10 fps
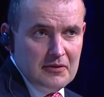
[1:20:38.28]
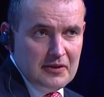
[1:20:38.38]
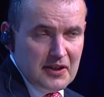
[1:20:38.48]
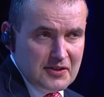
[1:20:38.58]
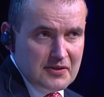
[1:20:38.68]

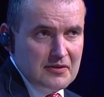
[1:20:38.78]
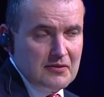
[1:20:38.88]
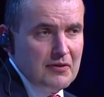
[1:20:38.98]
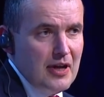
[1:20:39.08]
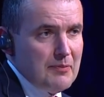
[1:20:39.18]

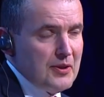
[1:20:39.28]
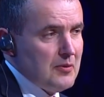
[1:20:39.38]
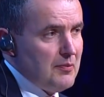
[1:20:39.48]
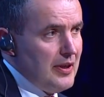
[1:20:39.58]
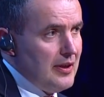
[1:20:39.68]
Yes, we happen
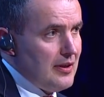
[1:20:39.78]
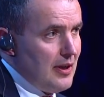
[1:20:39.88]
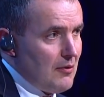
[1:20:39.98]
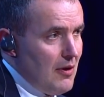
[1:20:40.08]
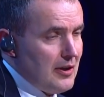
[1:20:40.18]
to be
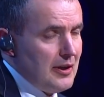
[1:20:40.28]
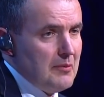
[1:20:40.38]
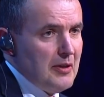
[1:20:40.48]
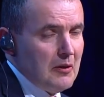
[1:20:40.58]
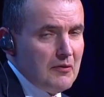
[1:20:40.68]
a rock in
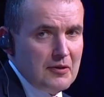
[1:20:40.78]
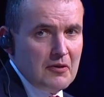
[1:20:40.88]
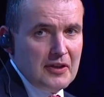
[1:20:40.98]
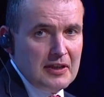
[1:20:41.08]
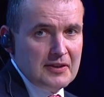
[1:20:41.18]
the middle of the
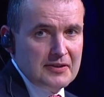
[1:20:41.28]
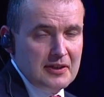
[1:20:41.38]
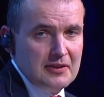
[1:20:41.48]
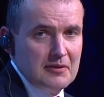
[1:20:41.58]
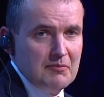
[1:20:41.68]
North Atlantic,
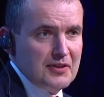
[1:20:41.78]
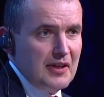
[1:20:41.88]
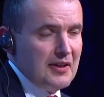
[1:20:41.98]
but